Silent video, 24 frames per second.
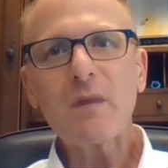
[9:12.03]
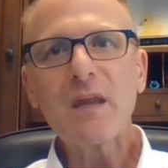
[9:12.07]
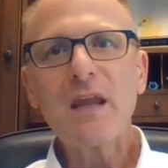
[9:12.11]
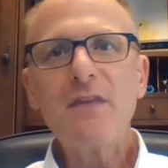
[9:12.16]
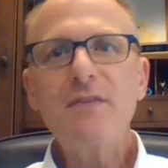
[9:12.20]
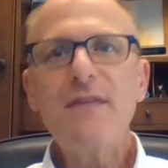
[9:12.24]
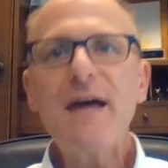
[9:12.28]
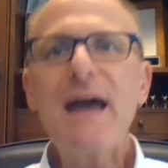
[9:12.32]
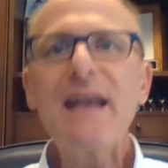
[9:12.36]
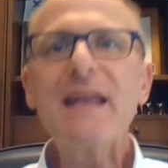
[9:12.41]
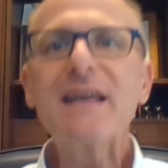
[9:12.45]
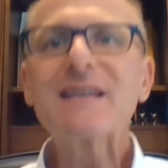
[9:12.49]

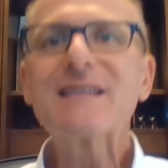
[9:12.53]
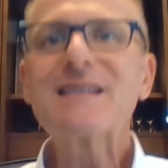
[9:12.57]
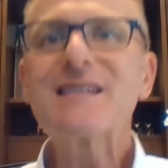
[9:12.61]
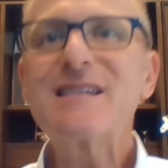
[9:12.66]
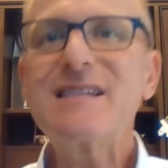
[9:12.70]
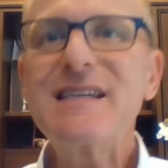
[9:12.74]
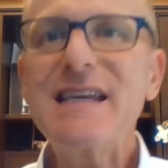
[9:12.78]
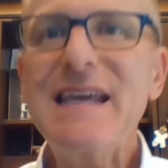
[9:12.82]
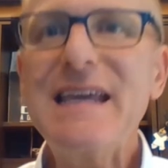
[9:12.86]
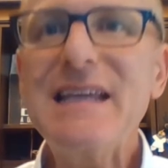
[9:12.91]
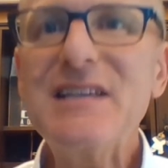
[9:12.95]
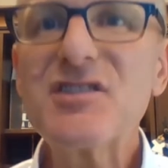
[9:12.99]
That
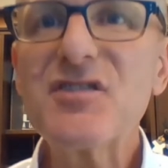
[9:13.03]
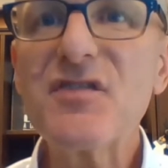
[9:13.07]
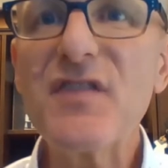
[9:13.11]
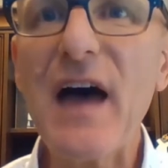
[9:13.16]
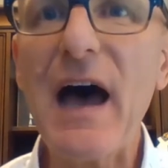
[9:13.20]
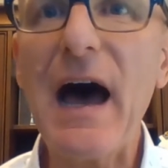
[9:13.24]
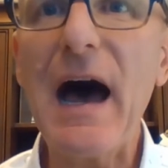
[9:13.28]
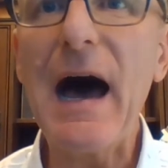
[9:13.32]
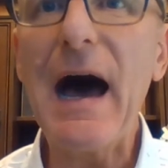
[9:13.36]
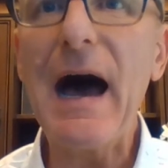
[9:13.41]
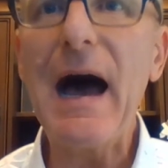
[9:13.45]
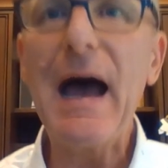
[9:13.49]
exceeds the
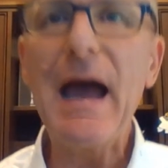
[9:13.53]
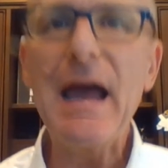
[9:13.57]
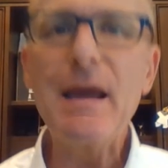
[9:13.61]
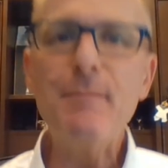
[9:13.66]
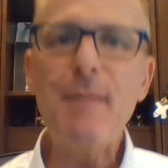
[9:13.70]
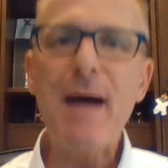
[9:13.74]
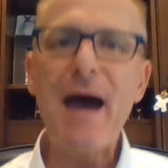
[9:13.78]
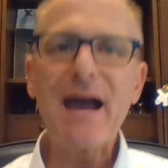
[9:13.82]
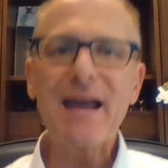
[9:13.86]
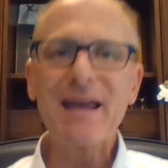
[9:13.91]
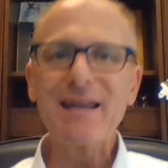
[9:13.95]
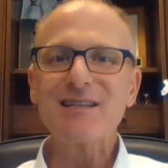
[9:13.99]
high
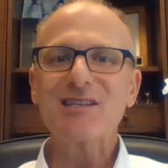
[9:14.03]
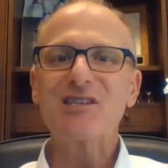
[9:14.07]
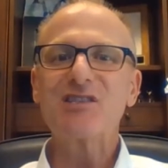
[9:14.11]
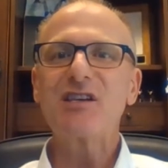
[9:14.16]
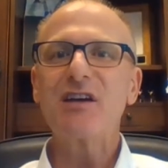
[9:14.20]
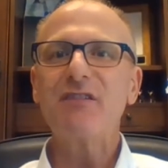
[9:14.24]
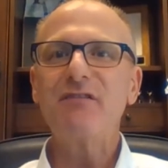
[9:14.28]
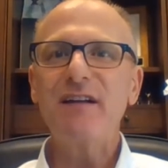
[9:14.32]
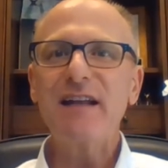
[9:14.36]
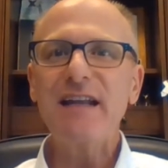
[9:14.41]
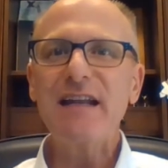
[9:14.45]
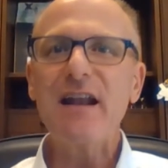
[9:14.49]
back in
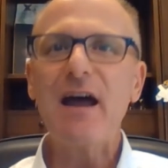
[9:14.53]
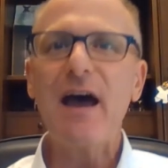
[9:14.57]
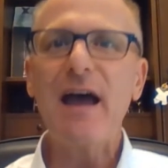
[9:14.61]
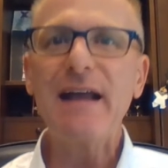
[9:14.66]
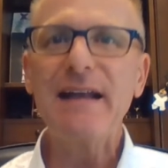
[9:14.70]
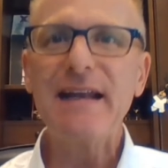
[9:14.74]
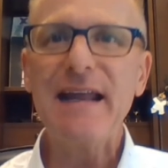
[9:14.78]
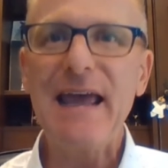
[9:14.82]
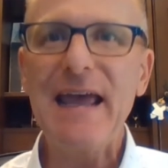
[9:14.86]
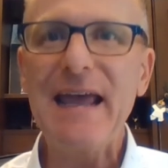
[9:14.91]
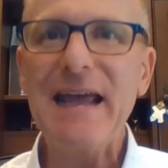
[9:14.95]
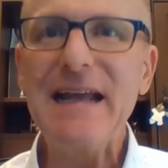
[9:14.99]

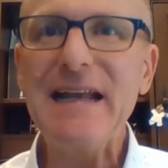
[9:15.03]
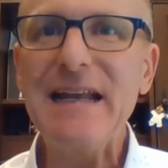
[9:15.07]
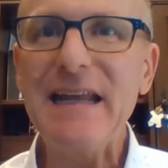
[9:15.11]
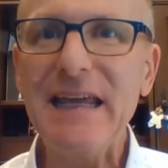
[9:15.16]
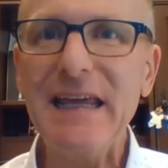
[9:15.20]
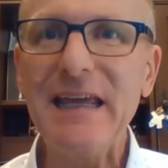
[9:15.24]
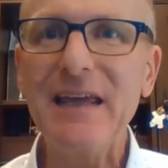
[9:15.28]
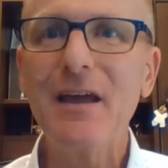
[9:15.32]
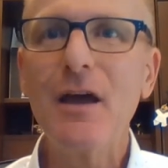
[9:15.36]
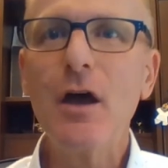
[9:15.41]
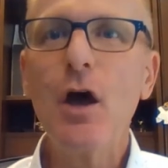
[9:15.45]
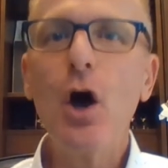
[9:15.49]

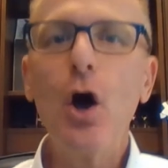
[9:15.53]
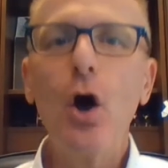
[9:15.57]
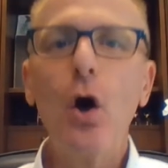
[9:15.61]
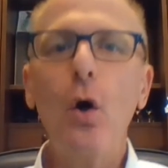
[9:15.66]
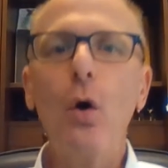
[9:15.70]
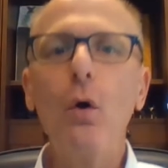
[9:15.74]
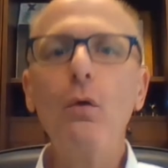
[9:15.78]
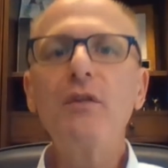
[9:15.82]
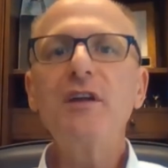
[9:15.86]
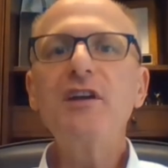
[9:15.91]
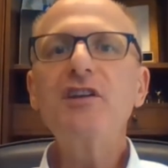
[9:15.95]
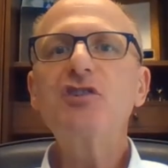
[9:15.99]
79.80,
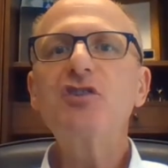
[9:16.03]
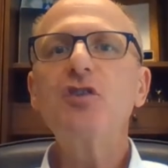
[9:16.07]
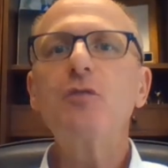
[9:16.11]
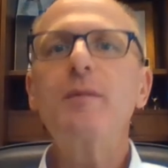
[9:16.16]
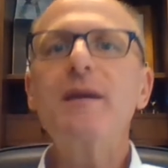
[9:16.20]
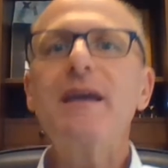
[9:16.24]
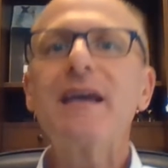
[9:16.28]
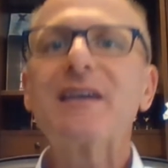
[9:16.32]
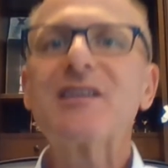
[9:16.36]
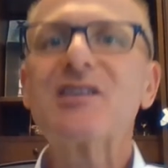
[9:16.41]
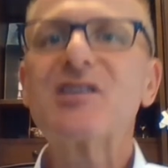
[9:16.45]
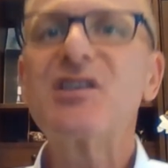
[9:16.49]
only to be
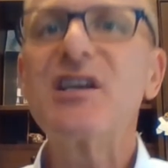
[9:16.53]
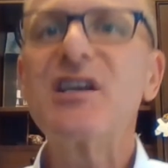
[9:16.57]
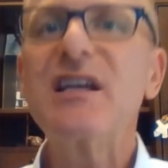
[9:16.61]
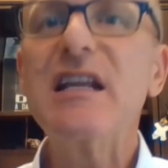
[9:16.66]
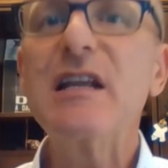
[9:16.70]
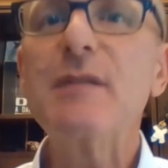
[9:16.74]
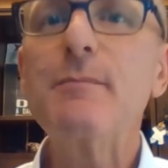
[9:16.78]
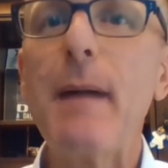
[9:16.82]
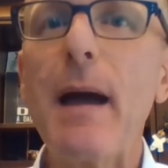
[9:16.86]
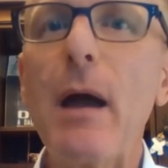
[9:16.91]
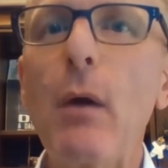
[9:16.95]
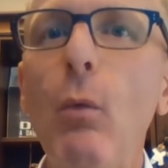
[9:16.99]
exceeded
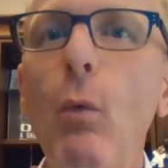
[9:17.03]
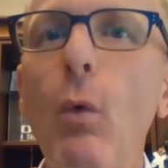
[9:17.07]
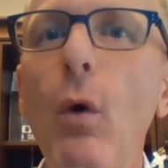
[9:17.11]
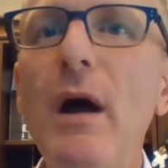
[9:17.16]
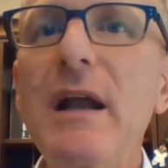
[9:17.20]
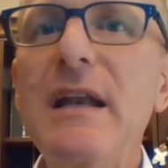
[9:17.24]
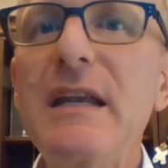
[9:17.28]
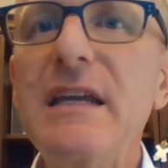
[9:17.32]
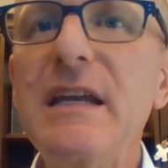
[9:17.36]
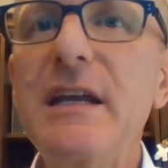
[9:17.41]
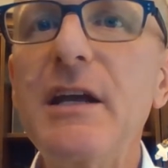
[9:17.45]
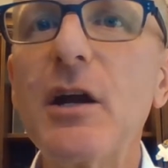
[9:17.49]
by 1
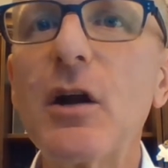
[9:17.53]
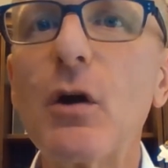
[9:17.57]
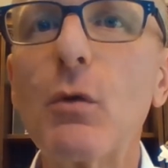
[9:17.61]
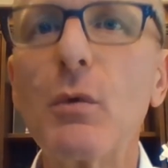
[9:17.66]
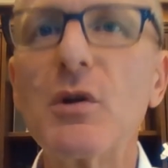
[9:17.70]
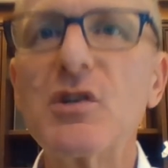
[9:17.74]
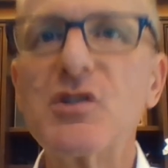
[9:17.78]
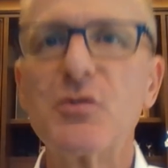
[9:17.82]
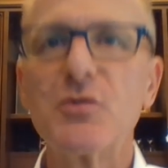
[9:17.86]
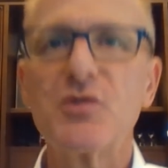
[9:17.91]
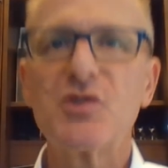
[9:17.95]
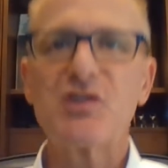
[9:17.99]
year, which
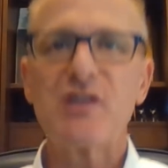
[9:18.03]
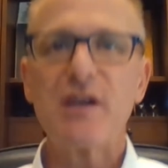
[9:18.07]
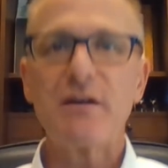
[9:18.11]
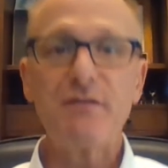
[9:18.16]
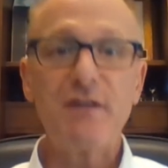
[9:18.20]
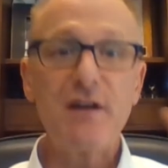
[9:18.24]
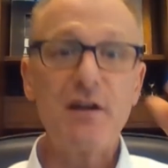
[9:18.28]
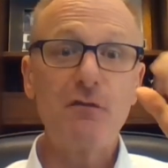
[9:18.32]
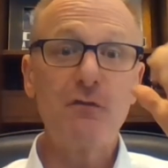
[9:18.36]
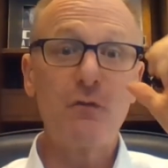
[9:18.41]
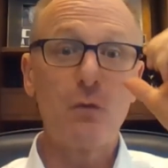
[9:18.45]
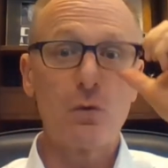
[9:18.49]
was
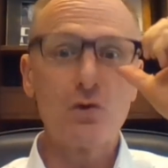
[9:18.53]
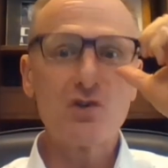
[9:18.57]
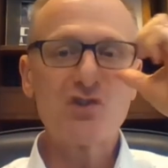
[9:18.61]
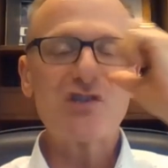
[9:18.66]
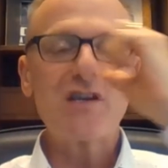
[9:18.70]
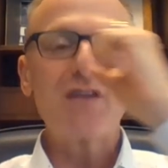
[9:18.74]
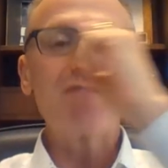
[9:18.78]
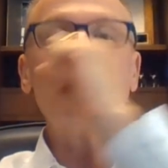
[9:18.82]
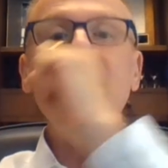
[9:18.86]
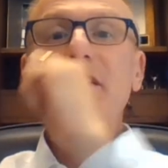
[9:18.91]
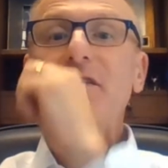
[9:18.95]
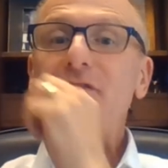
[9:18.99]

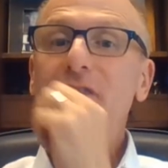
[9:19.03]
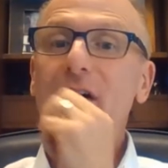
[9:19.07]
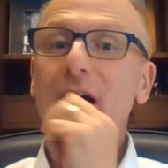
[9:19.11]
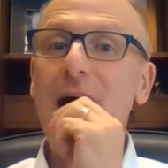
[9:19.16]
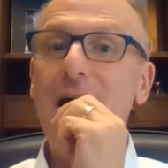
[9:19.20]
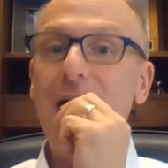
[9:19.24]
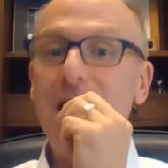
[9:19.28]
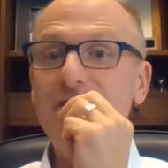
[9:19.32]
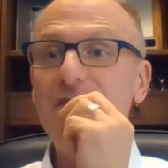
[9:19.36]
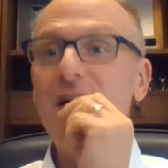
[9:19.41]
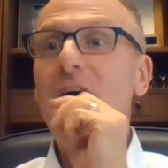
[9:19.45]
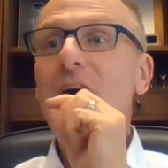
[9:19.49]
74.75.
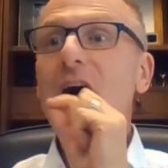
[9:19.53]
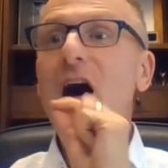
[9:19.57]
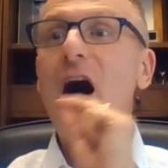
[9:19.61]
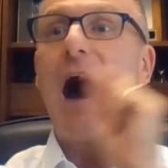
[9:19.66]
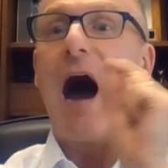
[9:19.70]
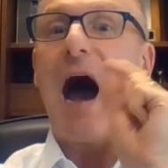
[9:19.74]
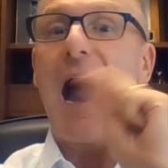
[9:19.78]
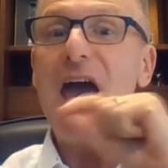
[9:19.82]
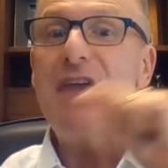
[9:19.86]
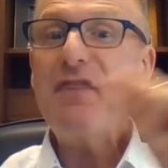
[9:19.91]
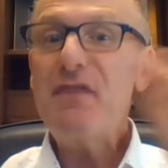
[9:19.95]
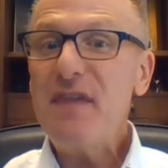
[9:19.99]

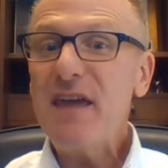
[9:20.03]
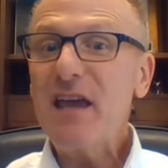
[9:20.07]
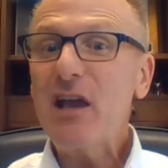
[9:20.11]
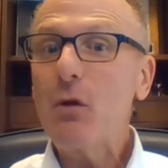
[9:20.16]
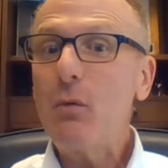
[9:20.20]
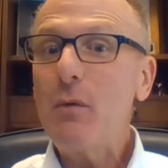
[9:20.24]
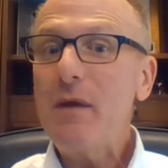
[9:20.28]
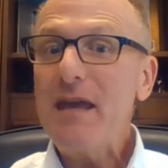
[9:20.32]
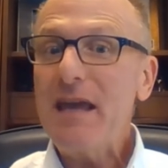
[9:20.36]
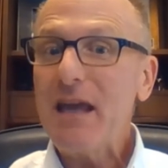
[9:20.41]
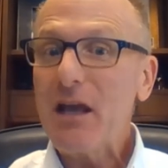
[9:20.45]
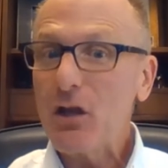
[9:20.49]
I think
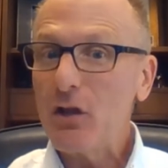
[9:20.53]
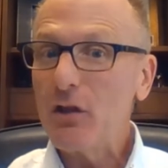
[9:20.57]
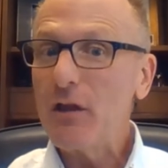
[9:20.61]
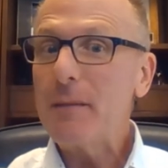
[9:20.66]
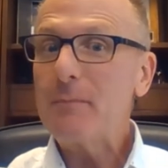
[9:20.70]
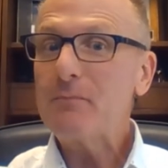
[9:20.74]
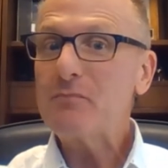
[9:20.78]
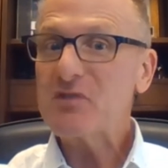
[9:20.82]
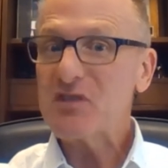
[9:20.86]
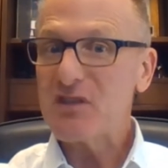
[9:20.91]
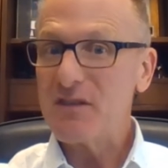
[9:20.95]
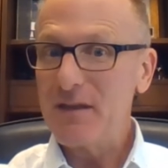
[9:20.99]
we
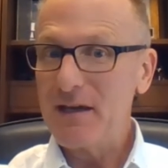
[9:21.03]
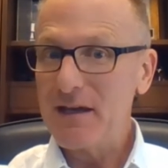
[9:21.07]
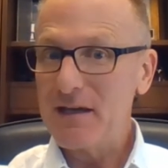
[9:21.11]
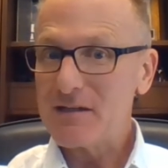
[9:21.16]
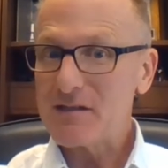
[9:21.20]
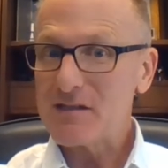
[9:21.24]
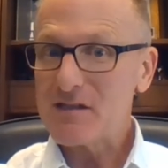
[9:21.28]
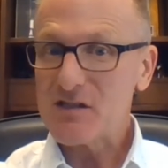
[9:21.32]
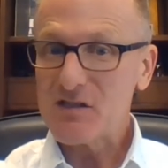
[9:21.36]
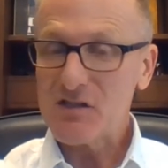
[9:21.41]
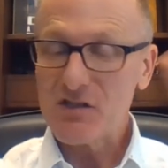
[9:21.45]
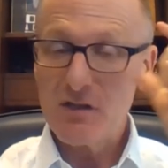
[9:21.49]
eclipsed
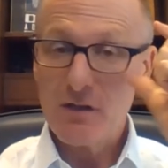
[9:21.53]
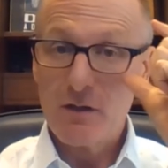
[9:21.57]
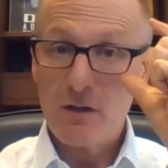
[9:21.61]
this.